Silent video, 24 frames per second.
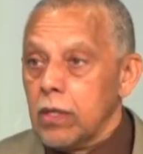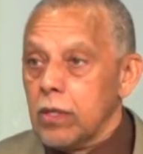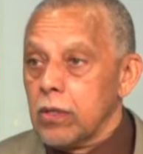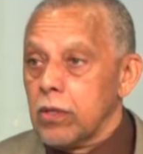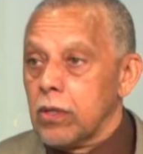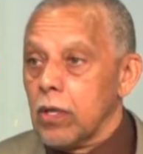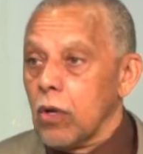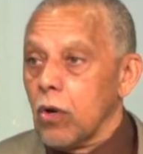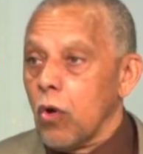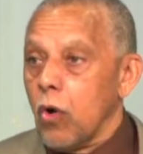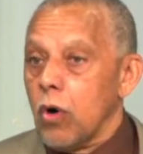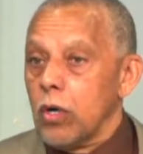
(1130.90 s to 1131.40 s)

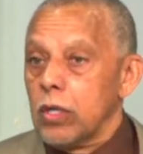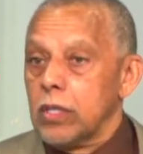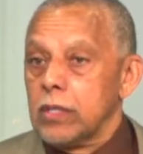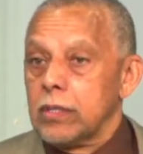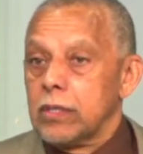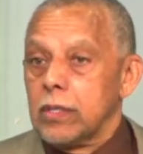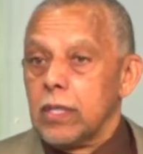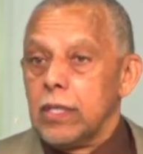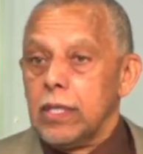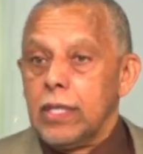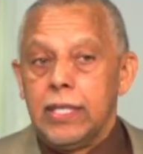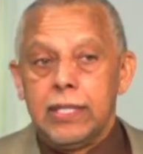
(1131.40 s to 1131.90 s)
the
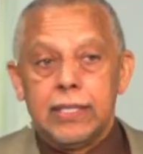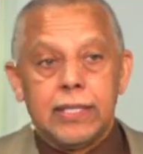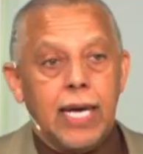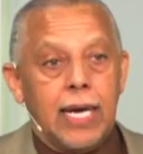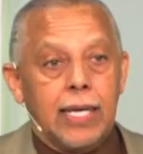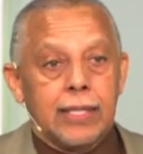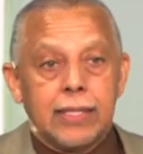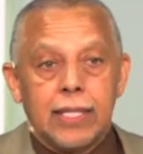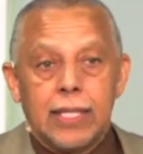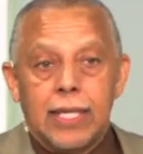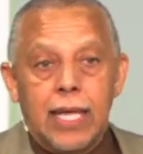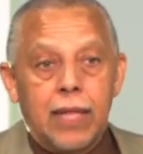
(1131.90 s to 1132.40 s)
Lord he's
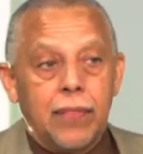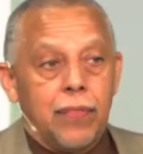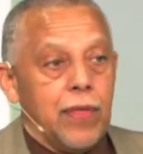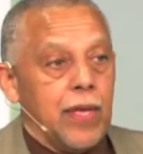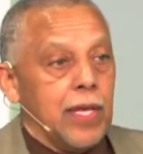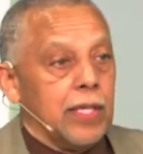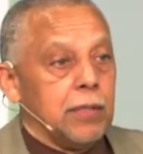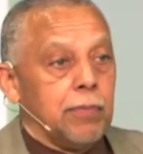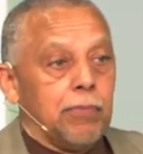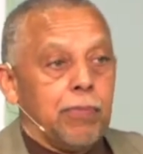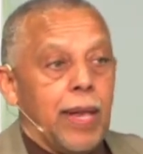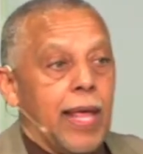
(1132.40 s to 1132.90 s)
got to let
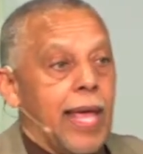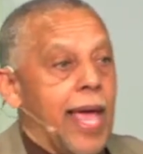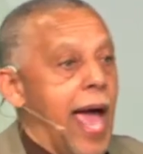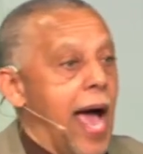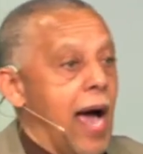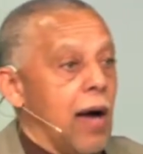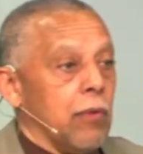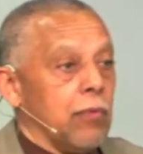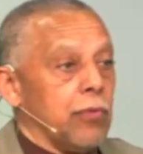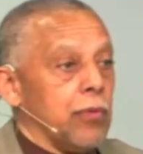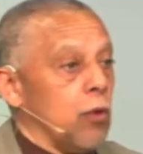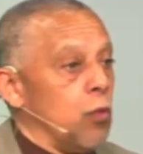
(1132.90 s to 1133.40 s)
things play
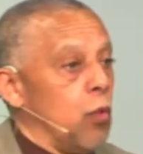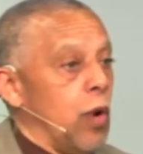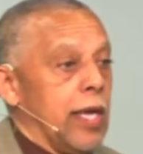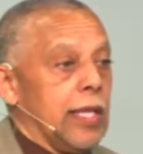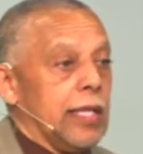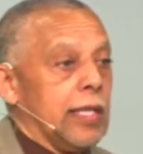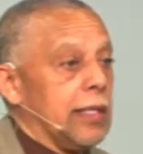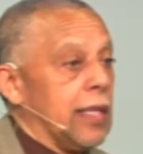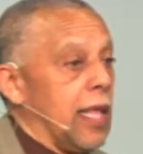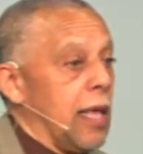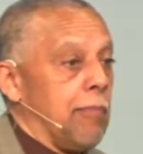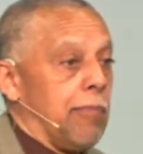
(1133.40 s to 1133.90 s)
out the way
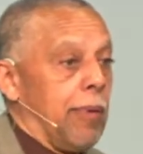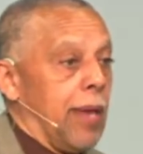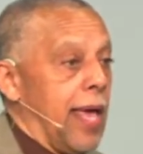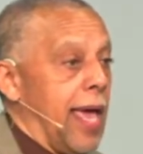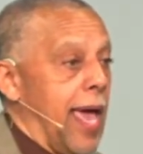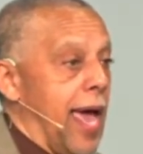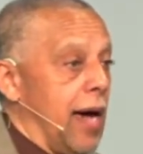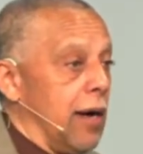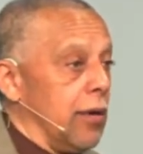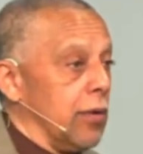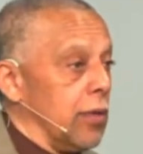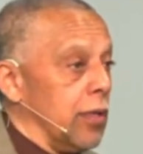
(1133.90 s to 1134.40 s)
that they play
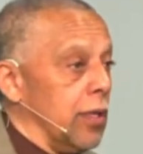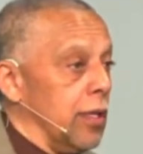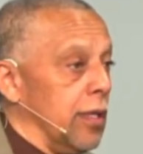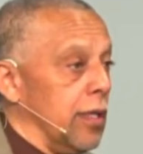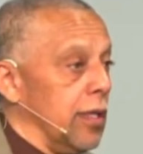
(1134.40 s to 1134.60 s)
out.